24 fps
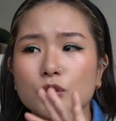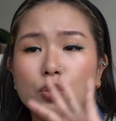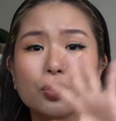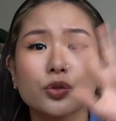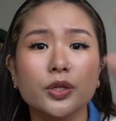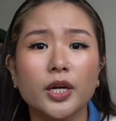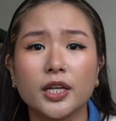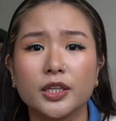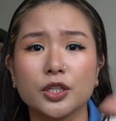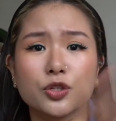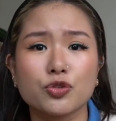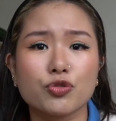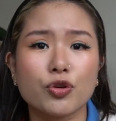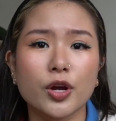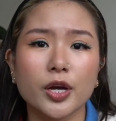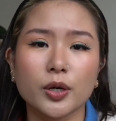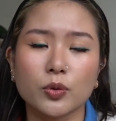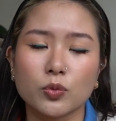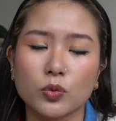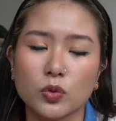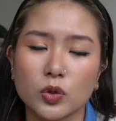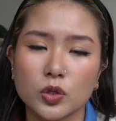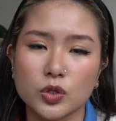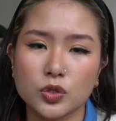So yeah, the
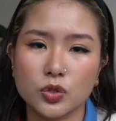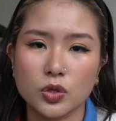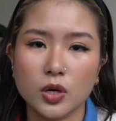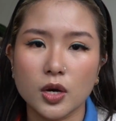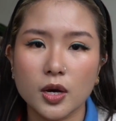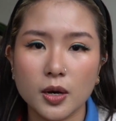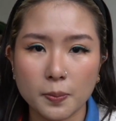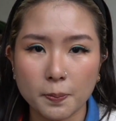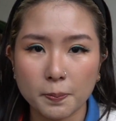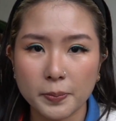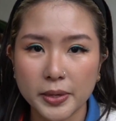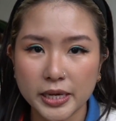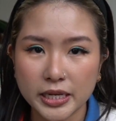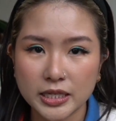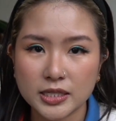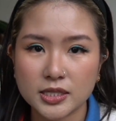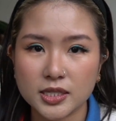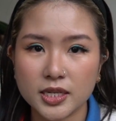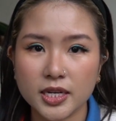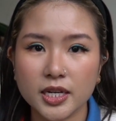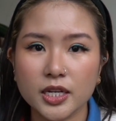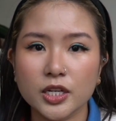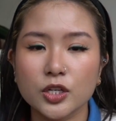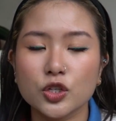trek was
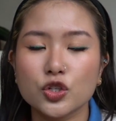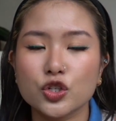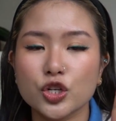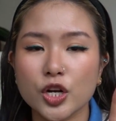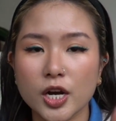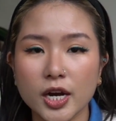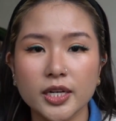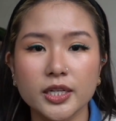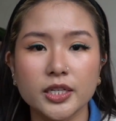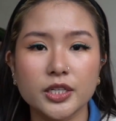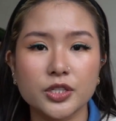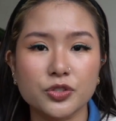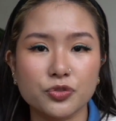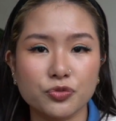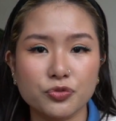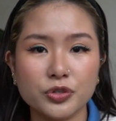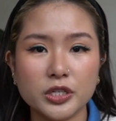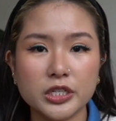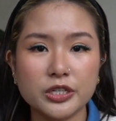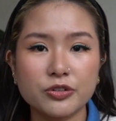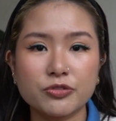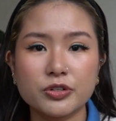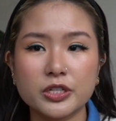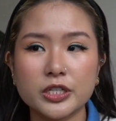amazing. Chan is
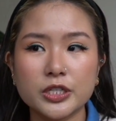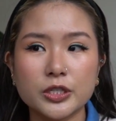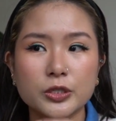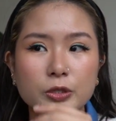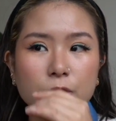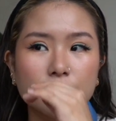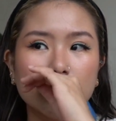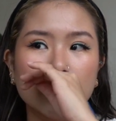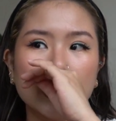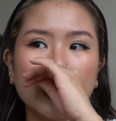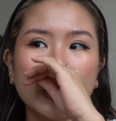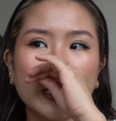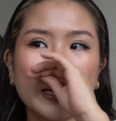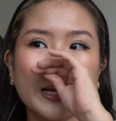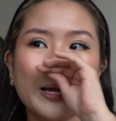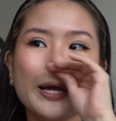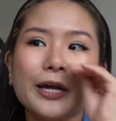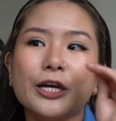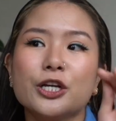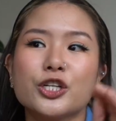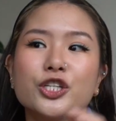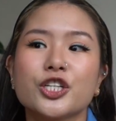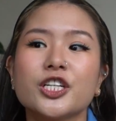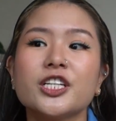really good.
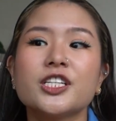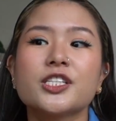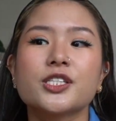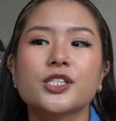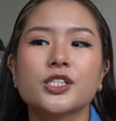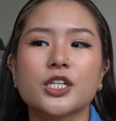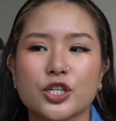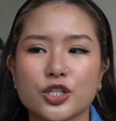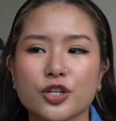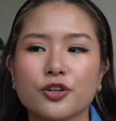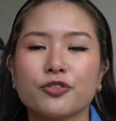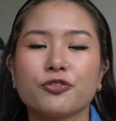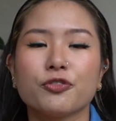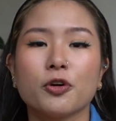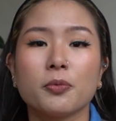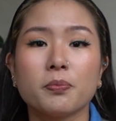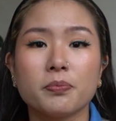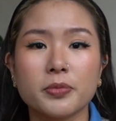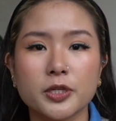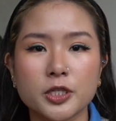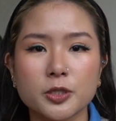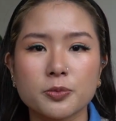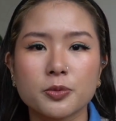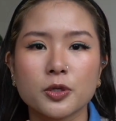She is such a
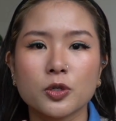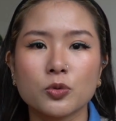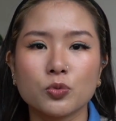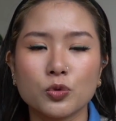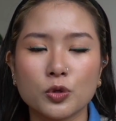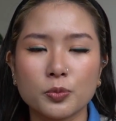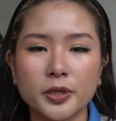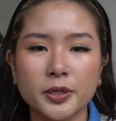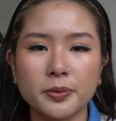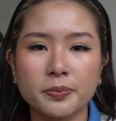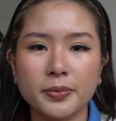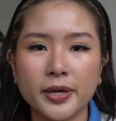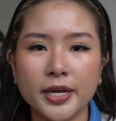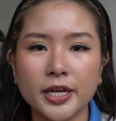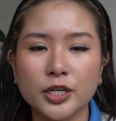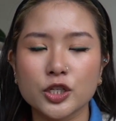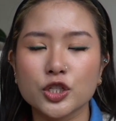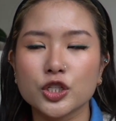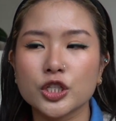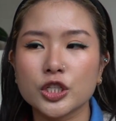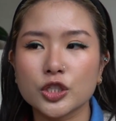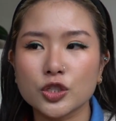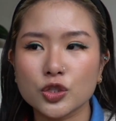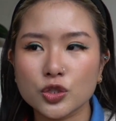formidable woman, man.
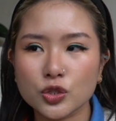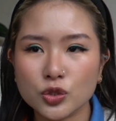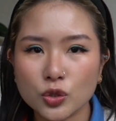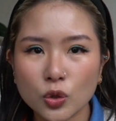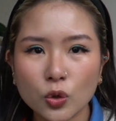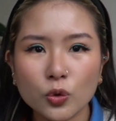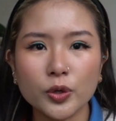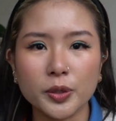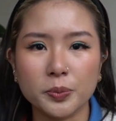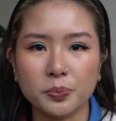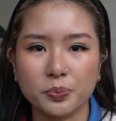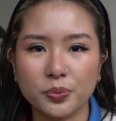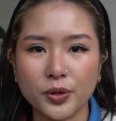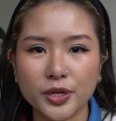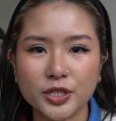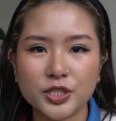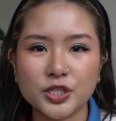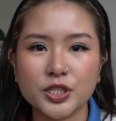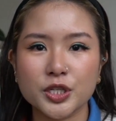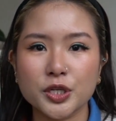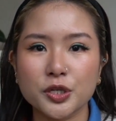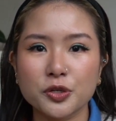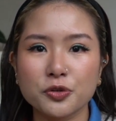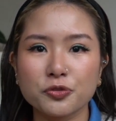She is so
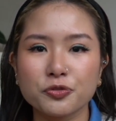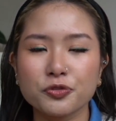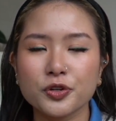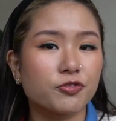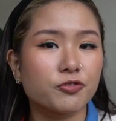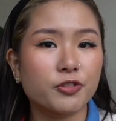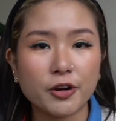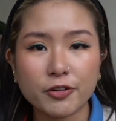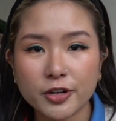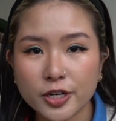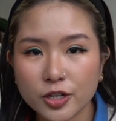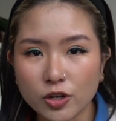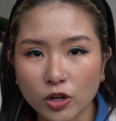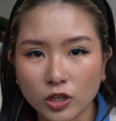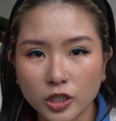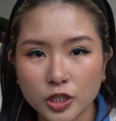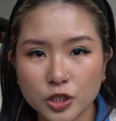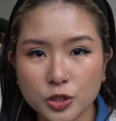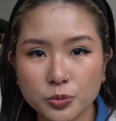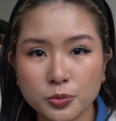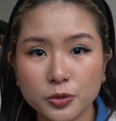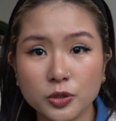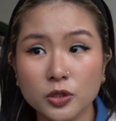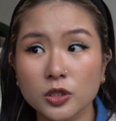impressive, very
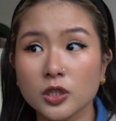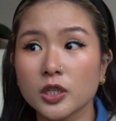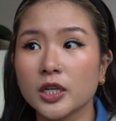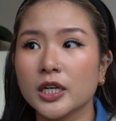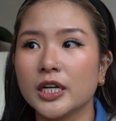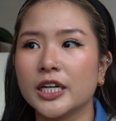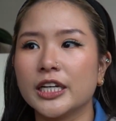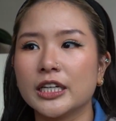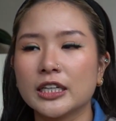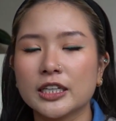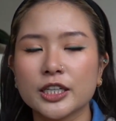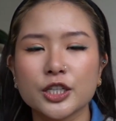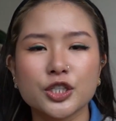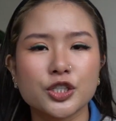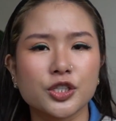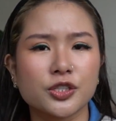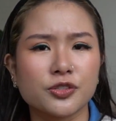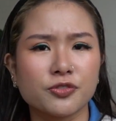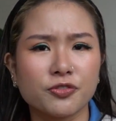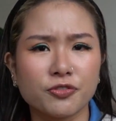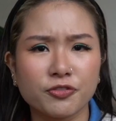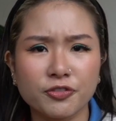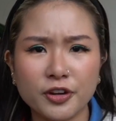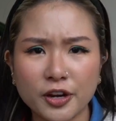knowledgeable. Her English
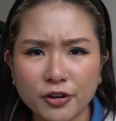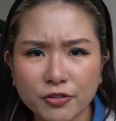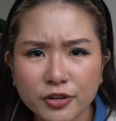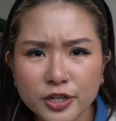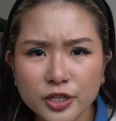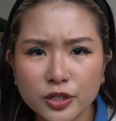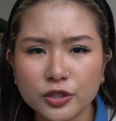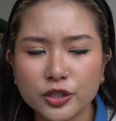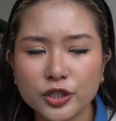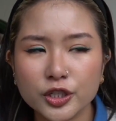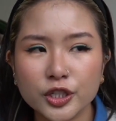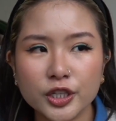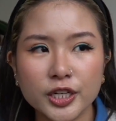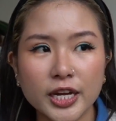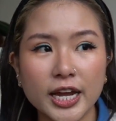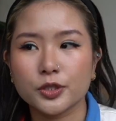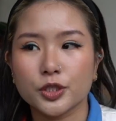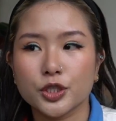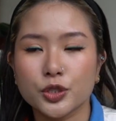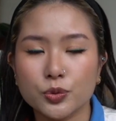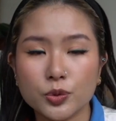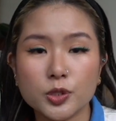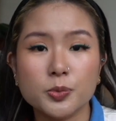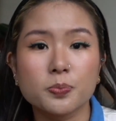is very good.
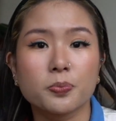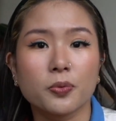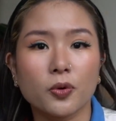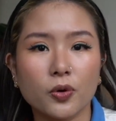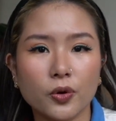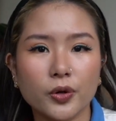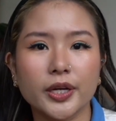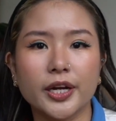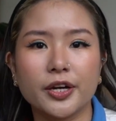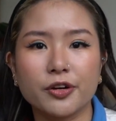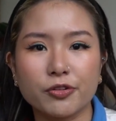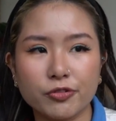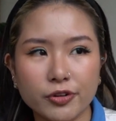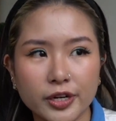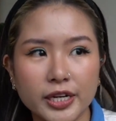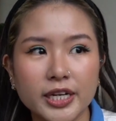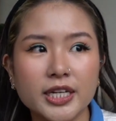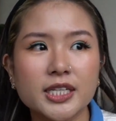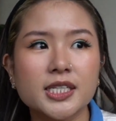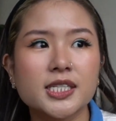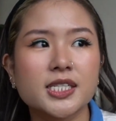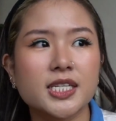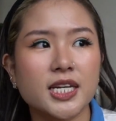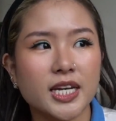She was born and
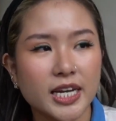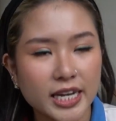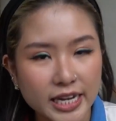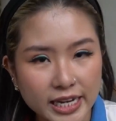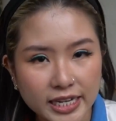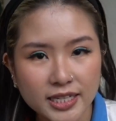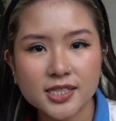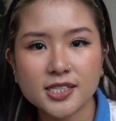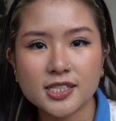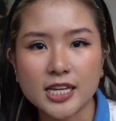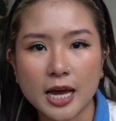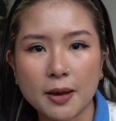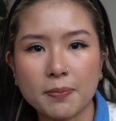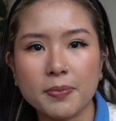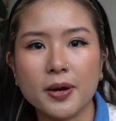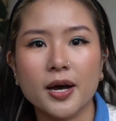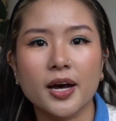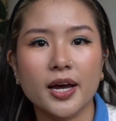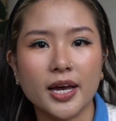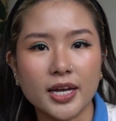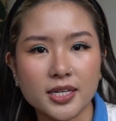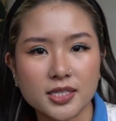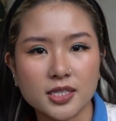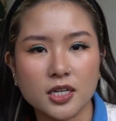raised in
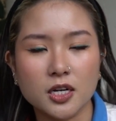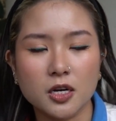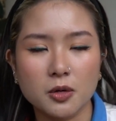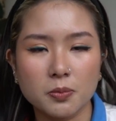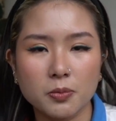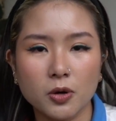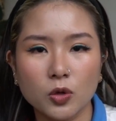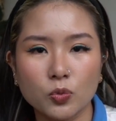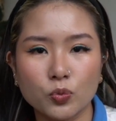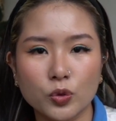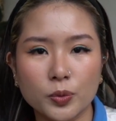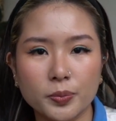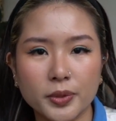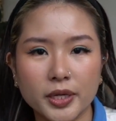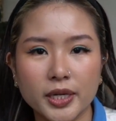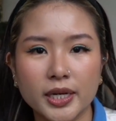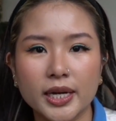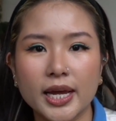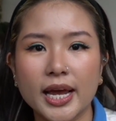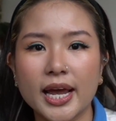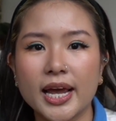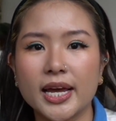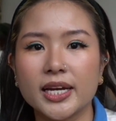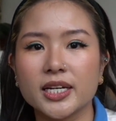Sapa as a Hmong
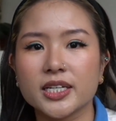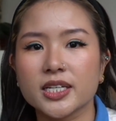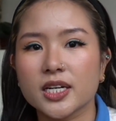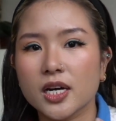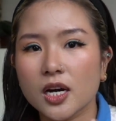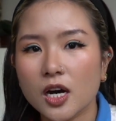woman, and